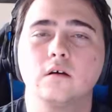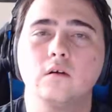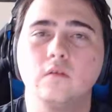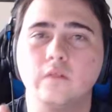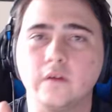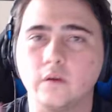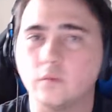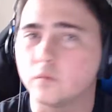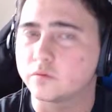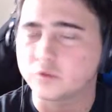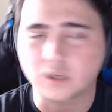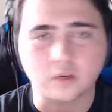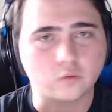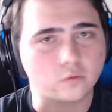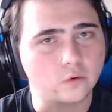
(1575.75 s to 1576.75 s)
They're
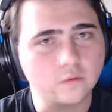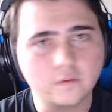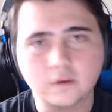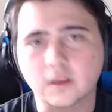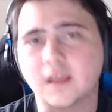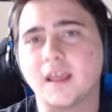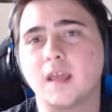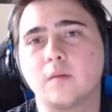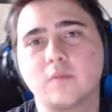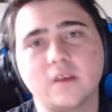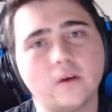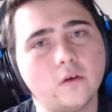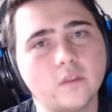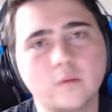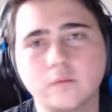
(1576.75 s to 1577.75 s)
trying to ruin their game,
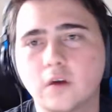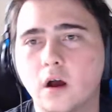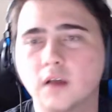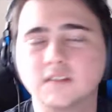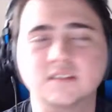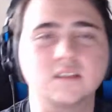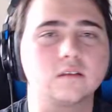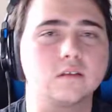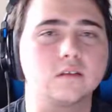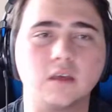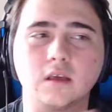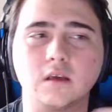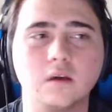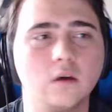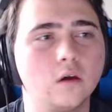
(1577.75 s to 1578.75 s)
kill them
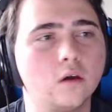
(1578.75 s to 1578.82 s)
constantly.